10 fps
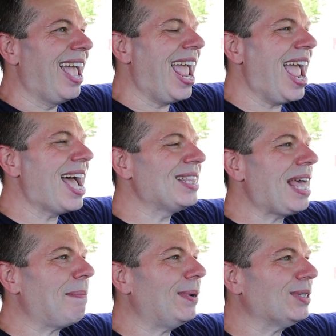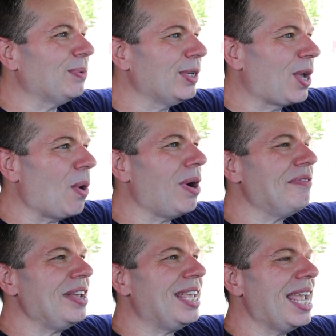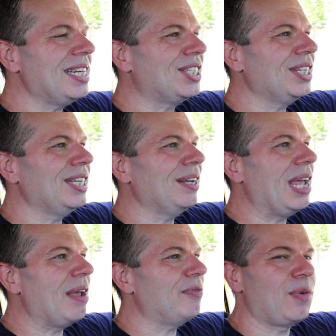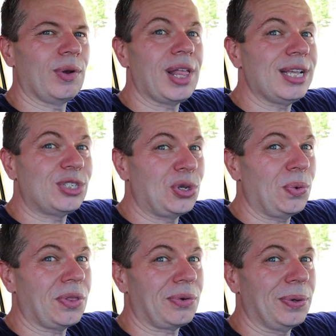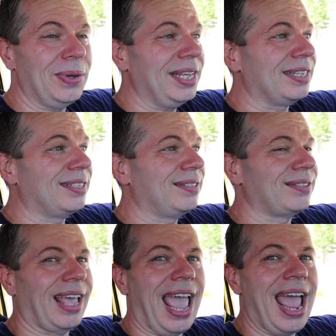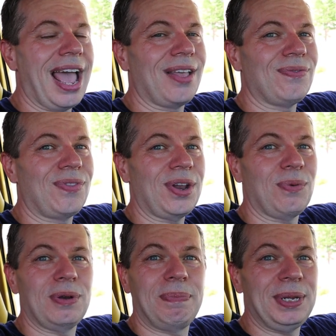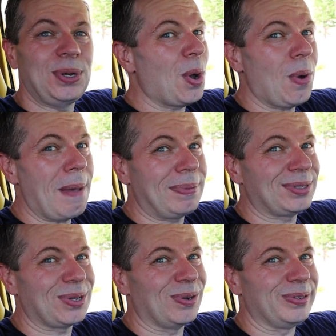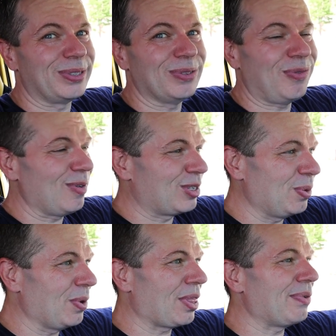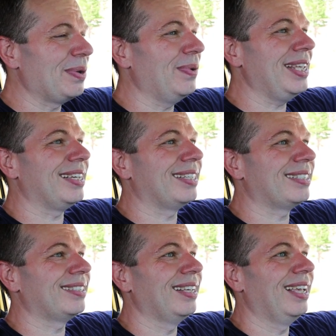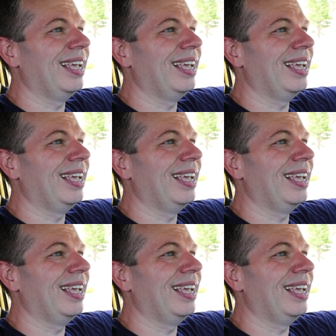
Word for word: And that person would go on vacation for like two or three weeks, and there would be no episodes for two or three weeks.